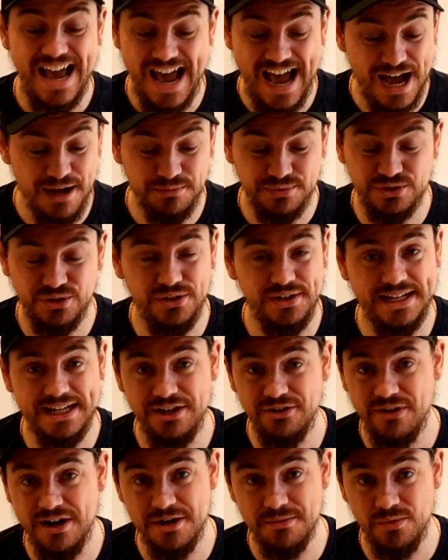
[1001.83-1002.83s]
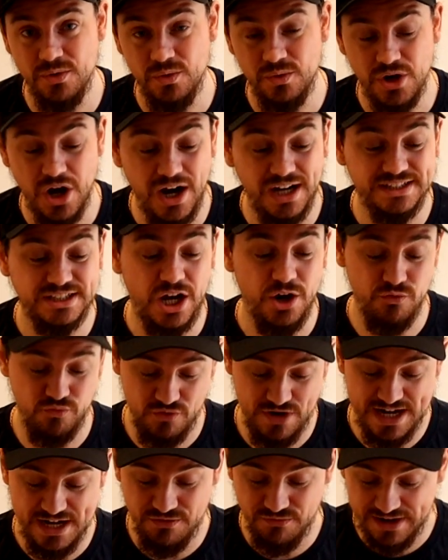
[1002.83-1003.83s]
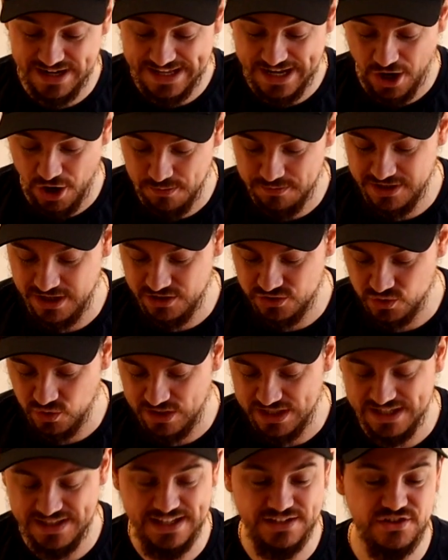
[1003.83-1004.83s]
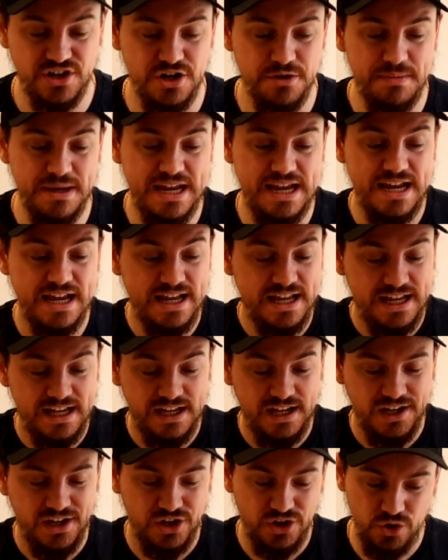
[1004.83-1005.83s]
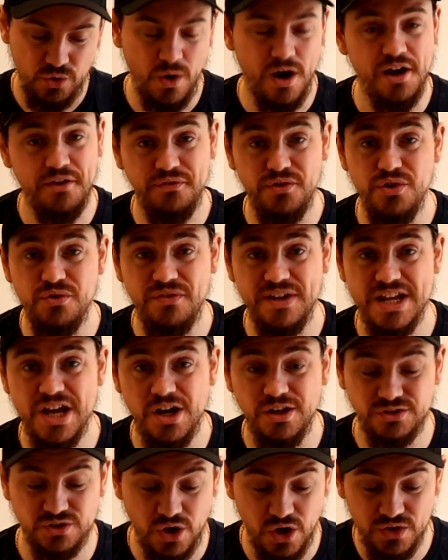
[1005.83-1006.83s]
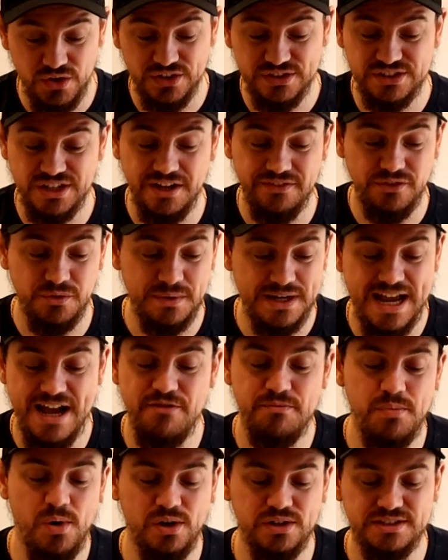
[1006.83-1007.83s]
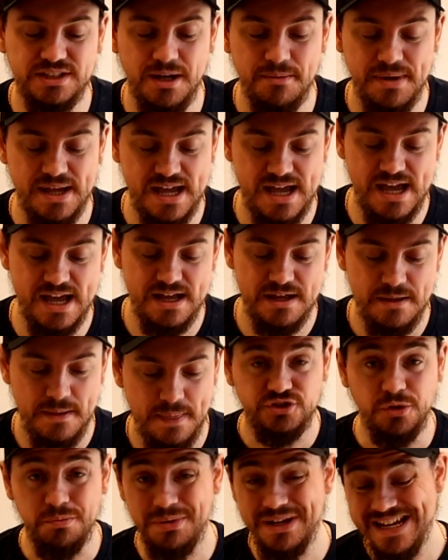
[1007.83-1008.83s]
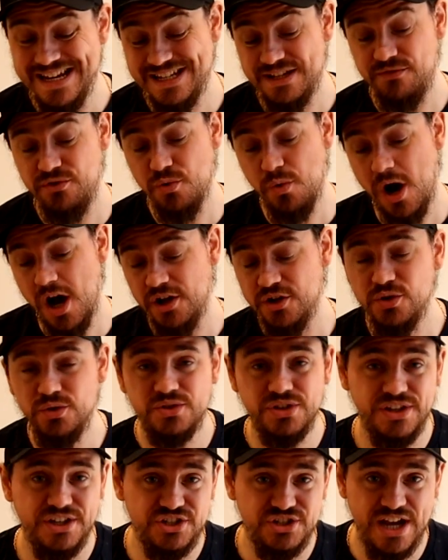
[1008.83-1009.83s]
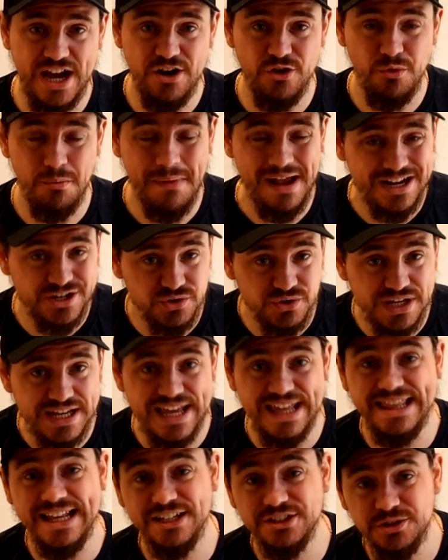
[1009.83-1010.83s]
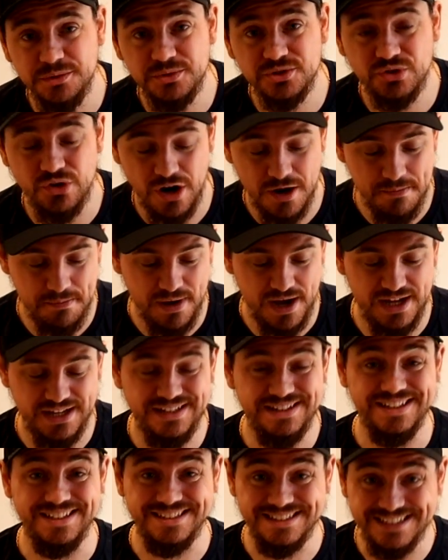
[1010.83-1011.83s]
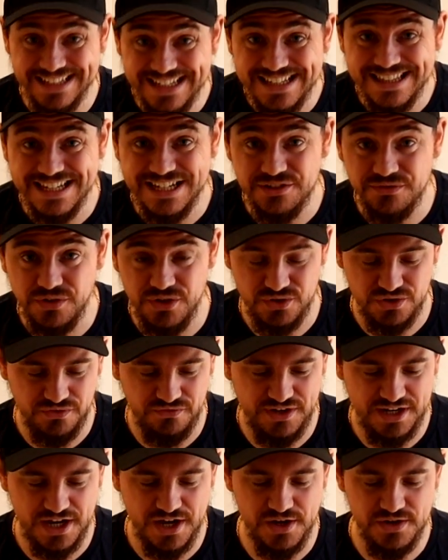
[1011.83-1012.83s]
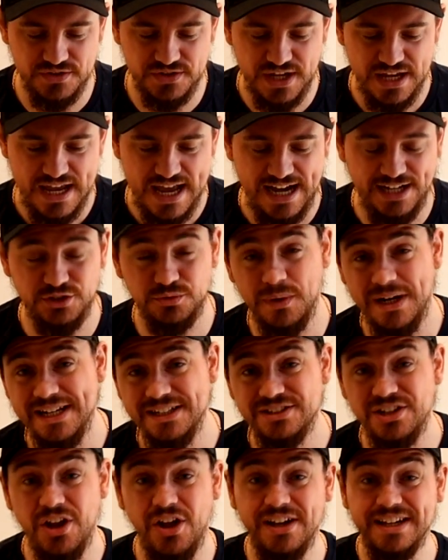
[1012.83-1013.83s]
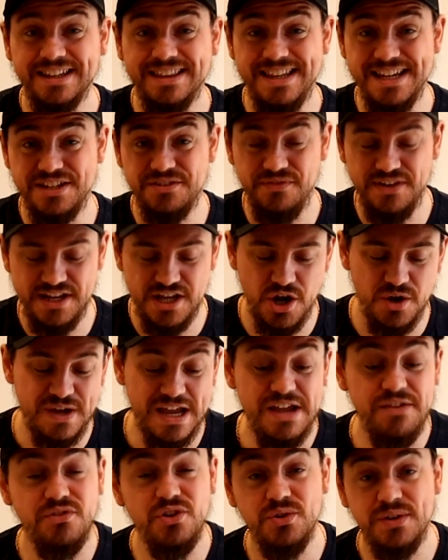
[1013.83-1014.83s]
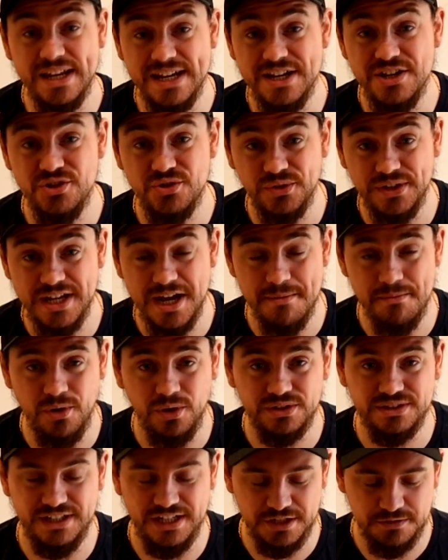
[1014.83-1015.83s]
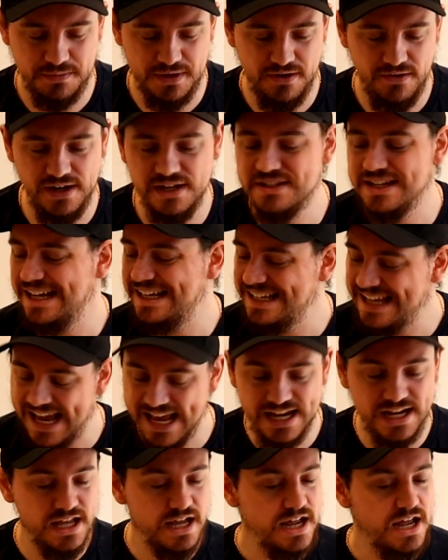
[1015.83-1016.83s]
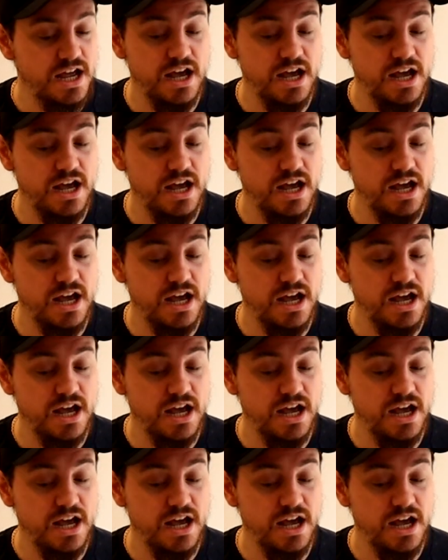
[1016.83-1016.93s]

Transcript: absolutely incredible. Guys, I really hope you enjoyed it. There's going to be quite a few videos on the stuff that we have boxed up here. So please, if you are new to the channel, make sure you hit that subscribe button to see these future videos, as well as like this video if you did enjoy the unboxing experience. Again,